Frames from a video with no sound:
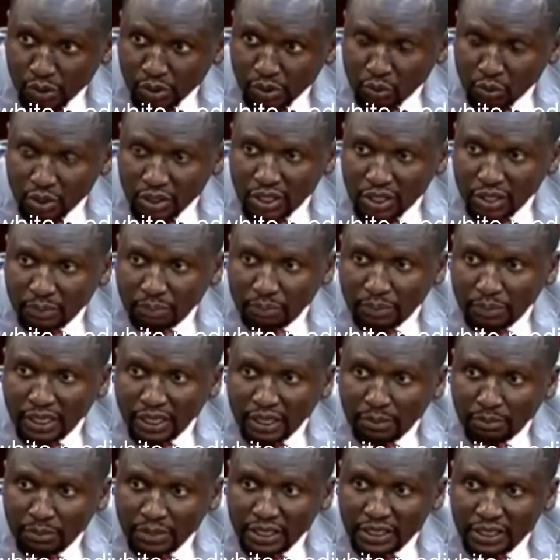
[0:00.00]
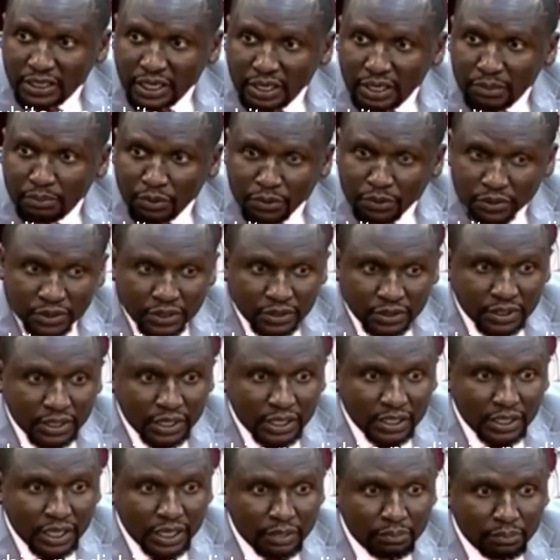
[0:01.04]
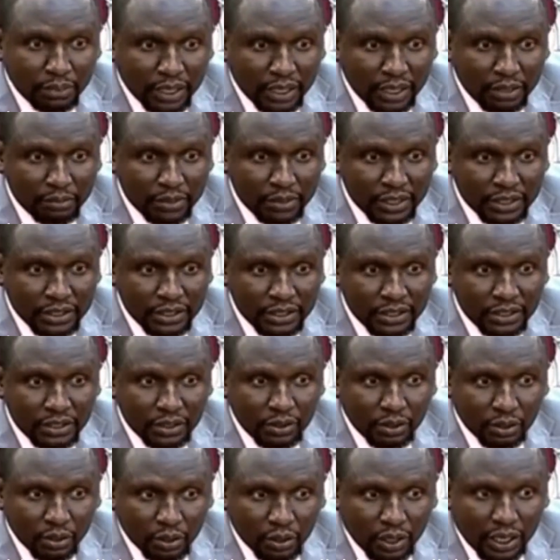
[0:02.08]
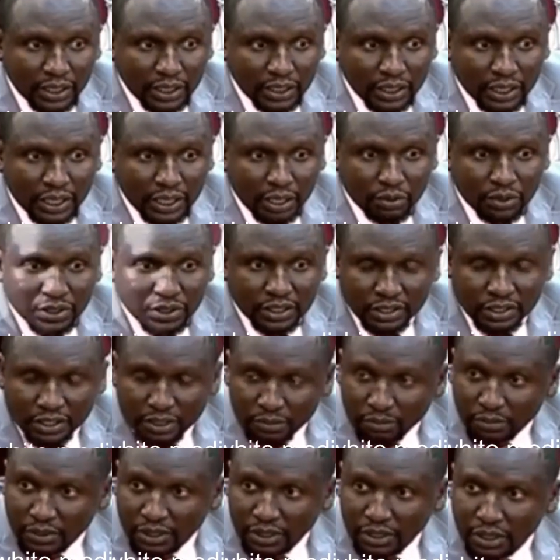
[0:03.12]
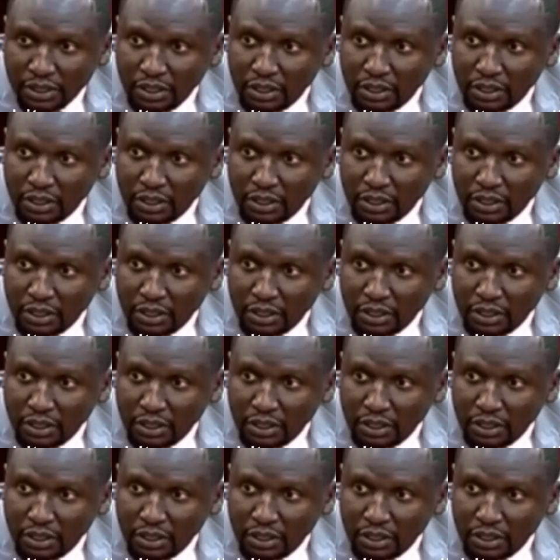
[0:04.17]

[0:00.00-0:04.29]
with a parliamentary process, either in Parliament or at the County Assembly,